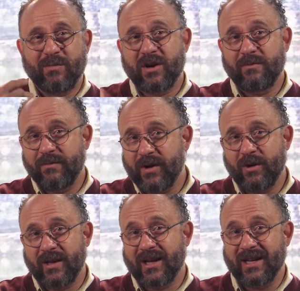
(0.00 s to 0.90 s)
part
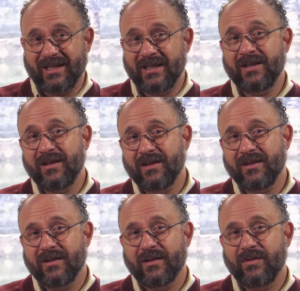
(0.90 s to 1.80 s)
felt like I didn't,
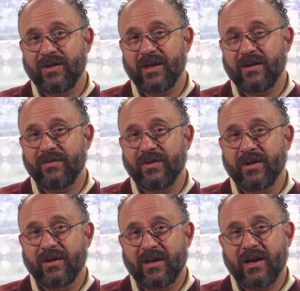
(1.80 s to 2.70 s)
then
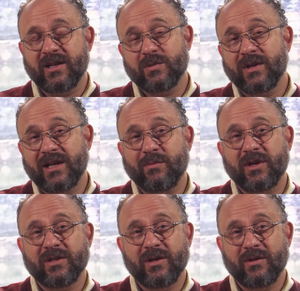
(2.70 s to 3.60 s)
I just want that
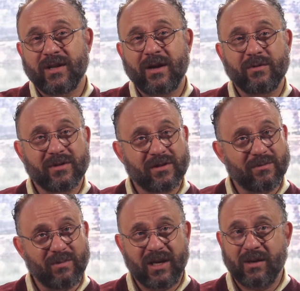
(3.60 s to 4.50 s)
part to know that was
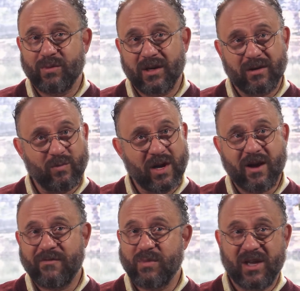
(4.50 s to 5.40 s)
me being way
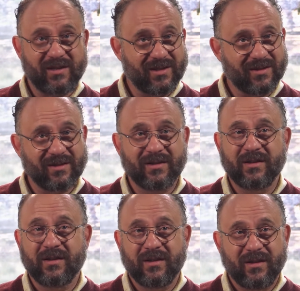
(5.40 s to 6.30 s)
off base.
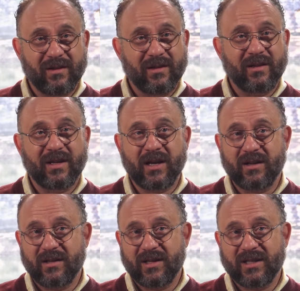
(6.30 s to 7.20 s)
And
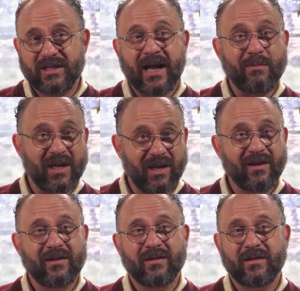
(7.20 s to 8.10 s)
that's not me.
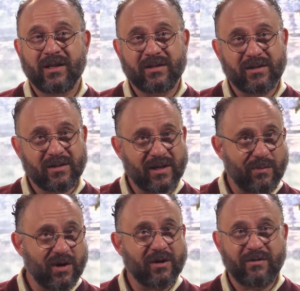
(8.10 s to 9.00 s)
That's just that
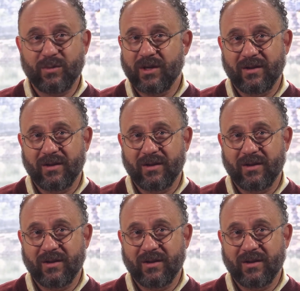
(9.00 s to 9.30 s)
part of me.